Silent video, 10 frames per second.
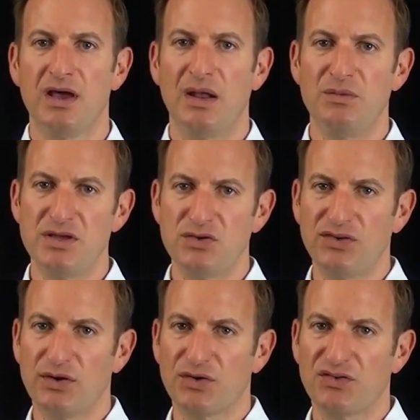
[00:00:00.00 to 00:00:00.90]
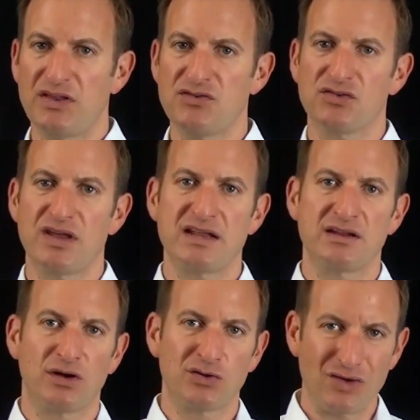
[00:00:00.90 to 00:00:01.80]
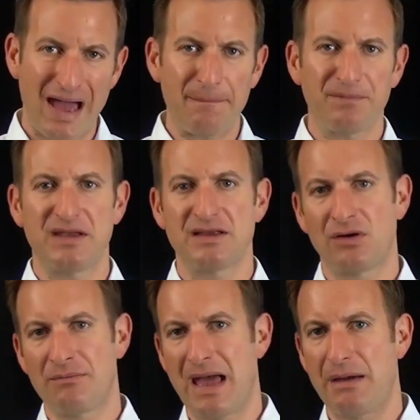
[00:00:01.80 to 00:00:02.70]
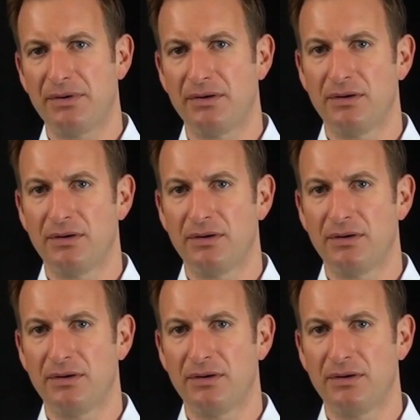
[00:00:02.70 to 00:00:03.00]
And we're using our sensor data in order to update our map.